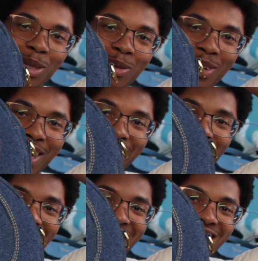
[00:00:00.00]
blue
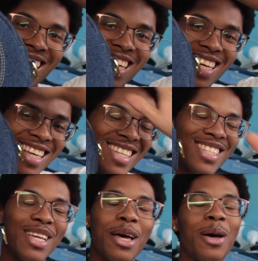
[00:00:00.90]
one, which
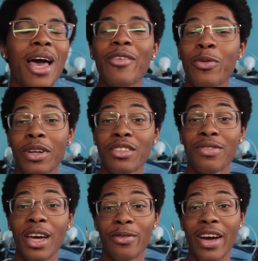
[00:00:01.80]
is everyone's
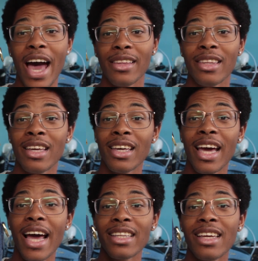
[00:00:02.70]
favorite. I think
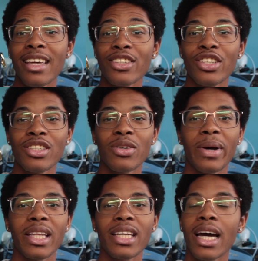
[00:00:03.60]
it's just the
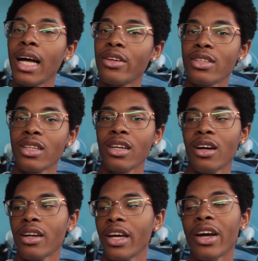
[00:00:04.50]
way that the colors look
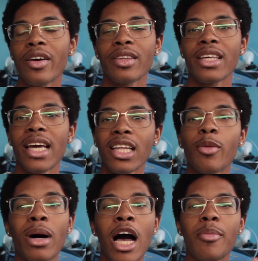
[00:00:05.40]
on here. The yellow
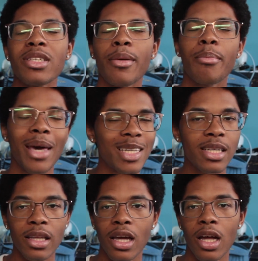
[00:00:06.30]
pops
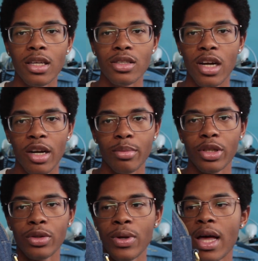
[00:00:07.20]
amazingly on this dark
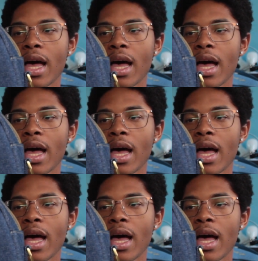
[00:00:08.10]
blue.